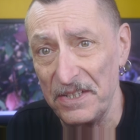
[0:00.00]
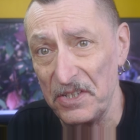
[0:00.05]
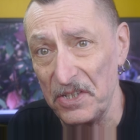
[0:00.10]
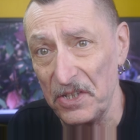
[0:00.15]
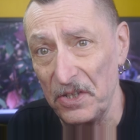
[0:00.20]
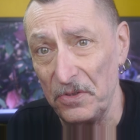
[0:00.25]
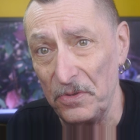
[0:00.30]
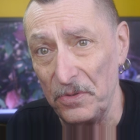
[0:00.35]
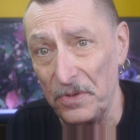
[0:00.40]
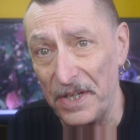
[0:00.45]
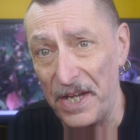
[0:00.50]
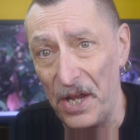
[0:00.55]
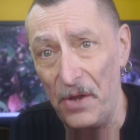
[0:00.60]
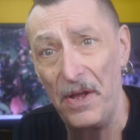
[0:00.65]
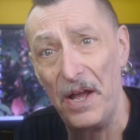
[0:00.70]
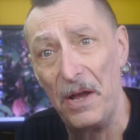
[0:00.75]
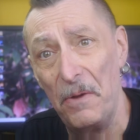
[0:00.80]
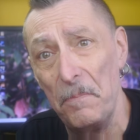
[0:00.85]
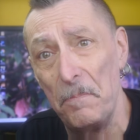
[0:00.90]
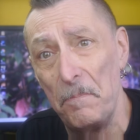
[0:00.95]
So go
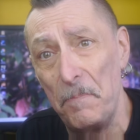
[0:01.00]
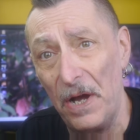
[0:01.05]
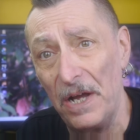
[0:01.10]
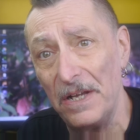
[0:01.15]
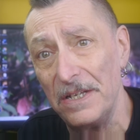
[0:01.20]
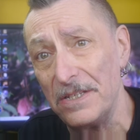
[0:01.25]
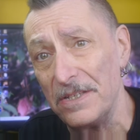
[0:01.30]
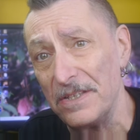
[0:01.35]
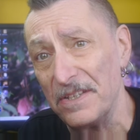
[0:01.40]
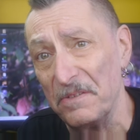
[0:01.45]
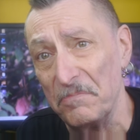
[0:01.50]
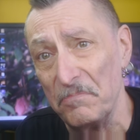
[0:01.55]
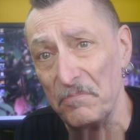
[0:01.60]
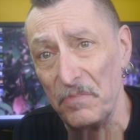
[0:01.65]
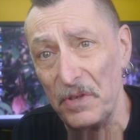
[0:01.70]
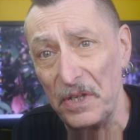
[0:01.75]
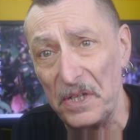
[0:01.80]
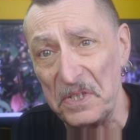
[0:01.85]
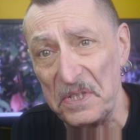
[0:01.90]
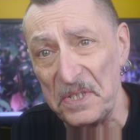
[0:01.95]
out and buy some,
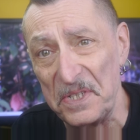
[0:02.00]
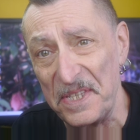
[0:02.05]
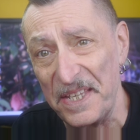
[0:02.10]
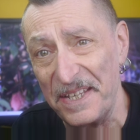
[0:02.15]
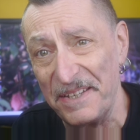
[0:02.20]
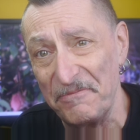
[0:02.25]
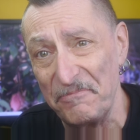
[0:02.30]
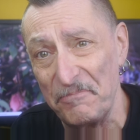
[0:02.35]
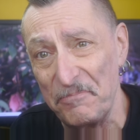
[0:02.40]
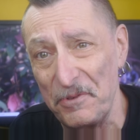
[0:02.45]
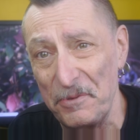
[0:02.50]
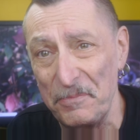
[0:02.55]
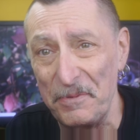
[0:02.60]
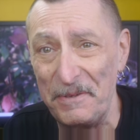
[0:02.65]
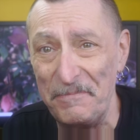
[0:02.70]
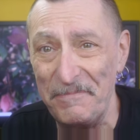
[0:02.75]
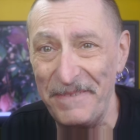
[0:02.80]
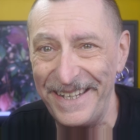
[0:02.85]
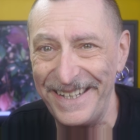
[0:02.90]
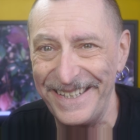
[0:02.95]
because that probably
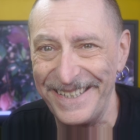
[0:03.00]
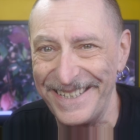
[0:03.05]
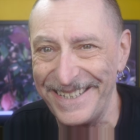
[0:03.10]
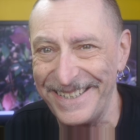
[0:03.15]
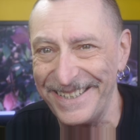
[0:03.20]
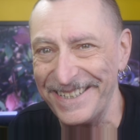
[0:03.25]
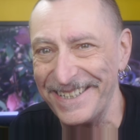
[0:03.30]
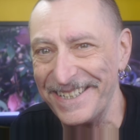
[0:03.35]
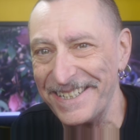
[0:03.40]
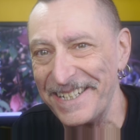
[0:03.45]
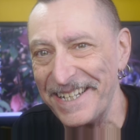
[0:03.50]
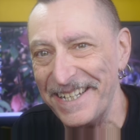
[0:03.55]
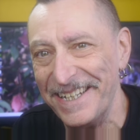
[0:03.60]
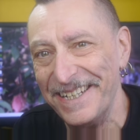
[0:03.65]
means that